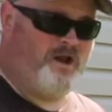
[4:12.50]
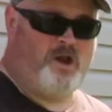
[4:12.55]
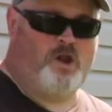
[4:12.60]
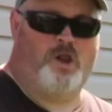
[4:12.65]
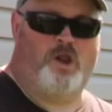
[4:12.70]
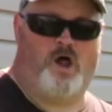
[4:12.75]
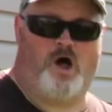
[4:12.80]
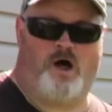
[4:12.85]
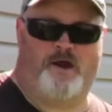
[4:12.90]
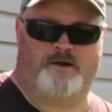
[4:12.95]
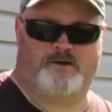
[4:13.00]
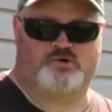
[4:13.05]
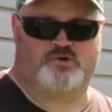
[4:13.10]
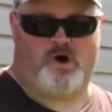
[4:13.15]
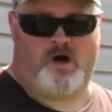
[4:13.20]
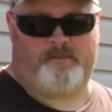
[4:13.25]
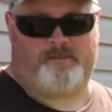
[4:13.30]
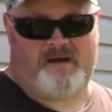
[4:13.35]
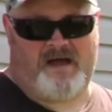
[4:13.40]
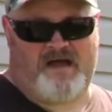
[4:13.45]
getting a lot of
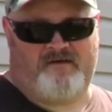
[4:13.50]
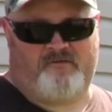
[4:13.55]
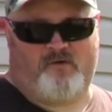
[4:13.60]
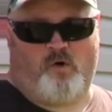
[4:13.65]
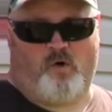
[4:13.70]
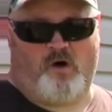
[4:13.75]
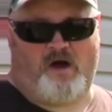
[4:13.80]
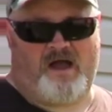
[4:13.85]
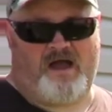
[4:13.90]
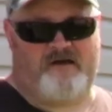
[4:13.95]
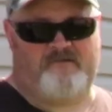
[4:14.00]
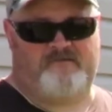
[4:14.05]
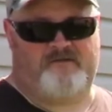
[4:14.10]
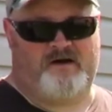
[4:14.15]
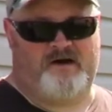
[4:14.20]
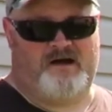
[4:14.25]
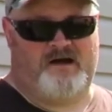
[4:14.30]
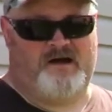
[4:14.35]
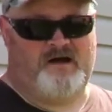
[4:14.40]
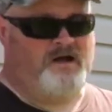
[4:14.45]
drop. I
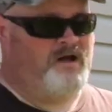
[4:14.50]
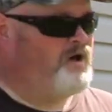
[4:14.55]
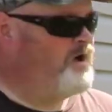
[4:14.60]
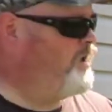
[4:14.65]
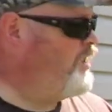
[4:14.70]
have